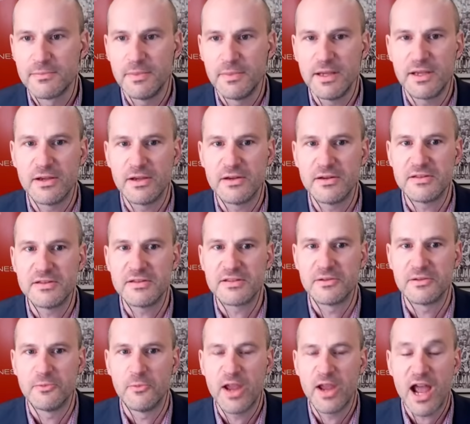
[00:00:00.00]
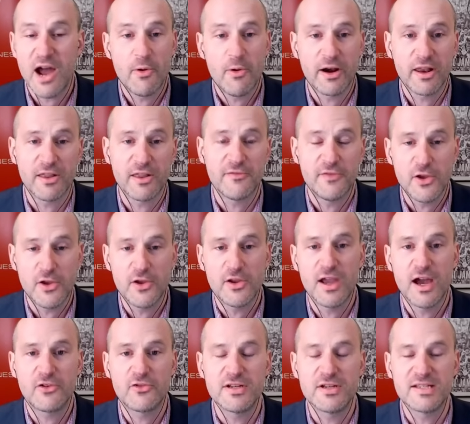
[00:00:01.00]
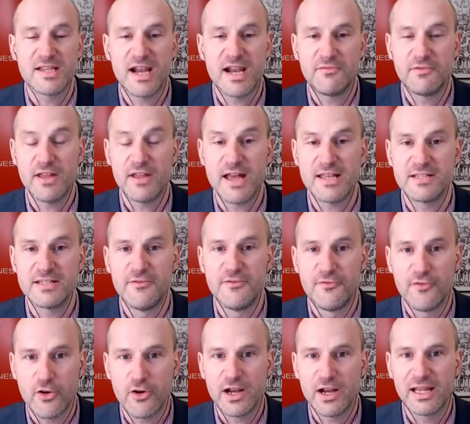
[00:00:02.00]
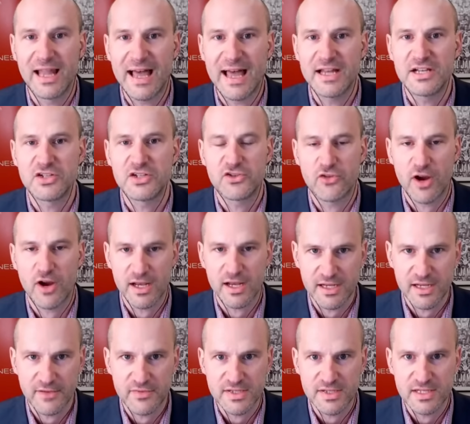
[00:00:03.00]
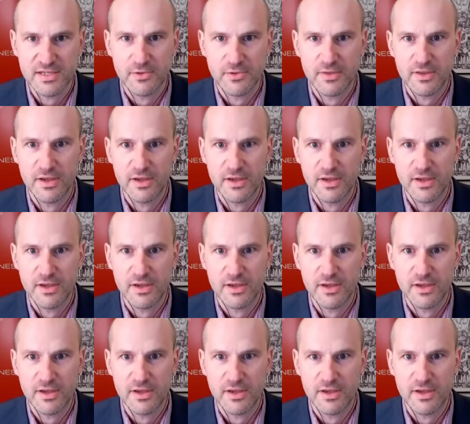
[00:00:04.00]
because we are one of the few countries that has a very large trade deficit with